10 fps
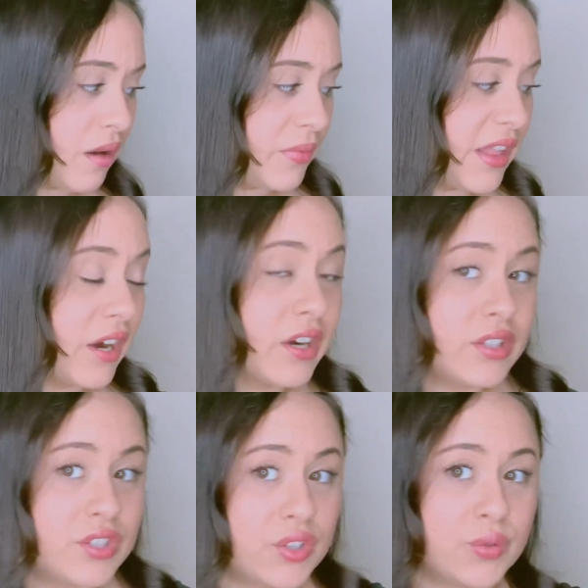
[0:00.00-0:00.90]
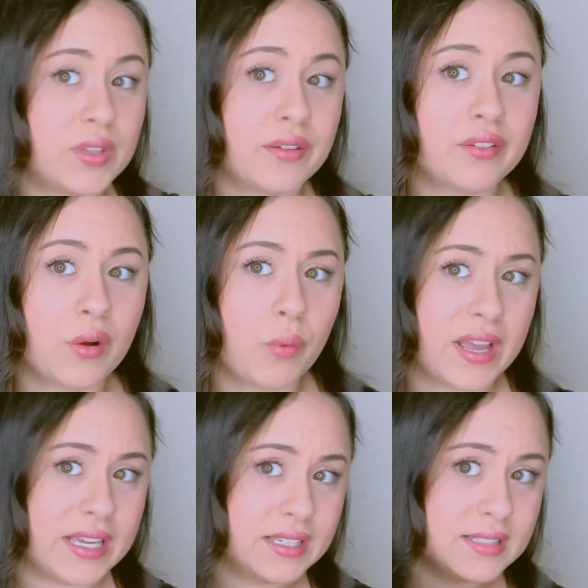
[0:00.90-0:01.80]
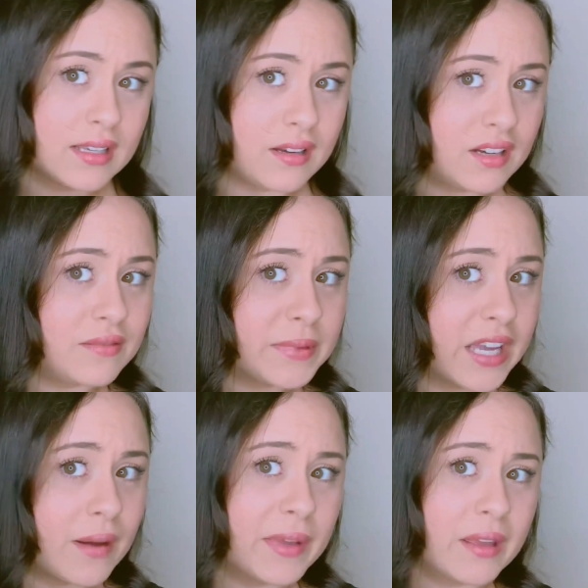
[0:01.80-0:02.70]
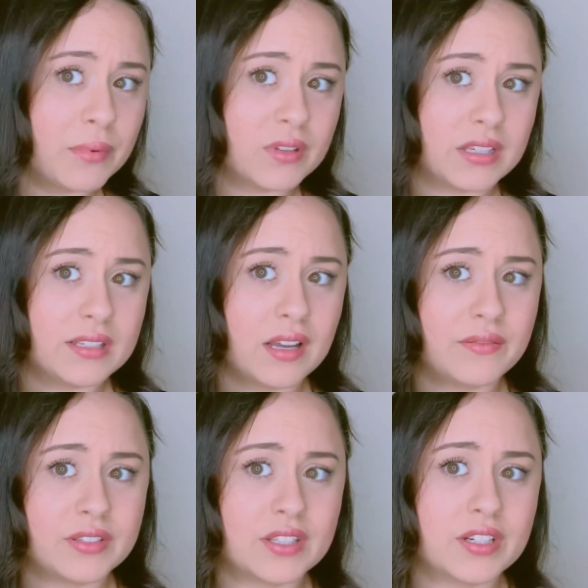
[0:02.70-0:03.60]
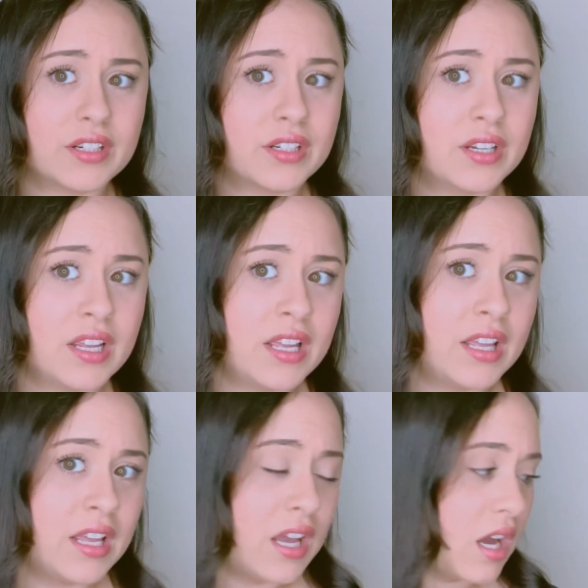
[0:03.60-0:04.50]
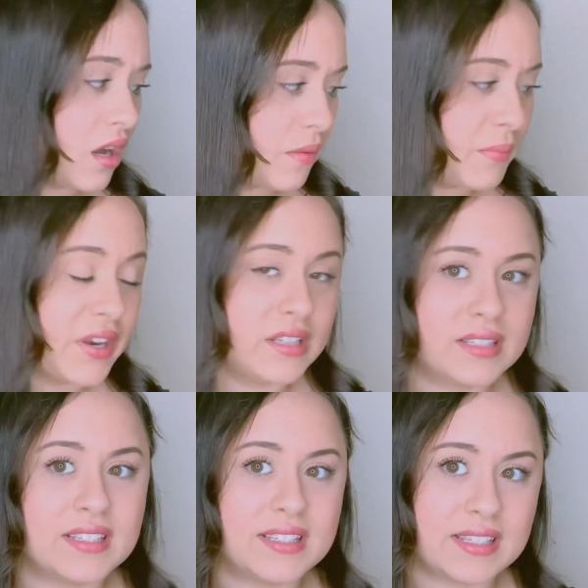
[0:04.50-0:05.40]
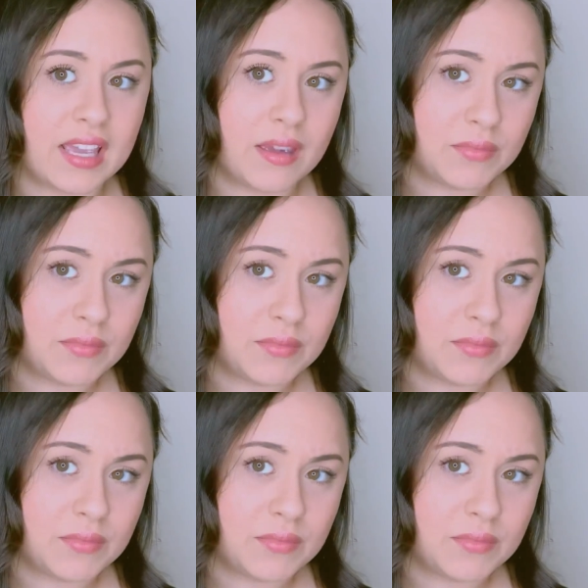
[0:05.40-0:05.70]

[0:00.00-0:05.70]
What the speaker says: There are 2 different ways of becoming a police officer, but it's the same.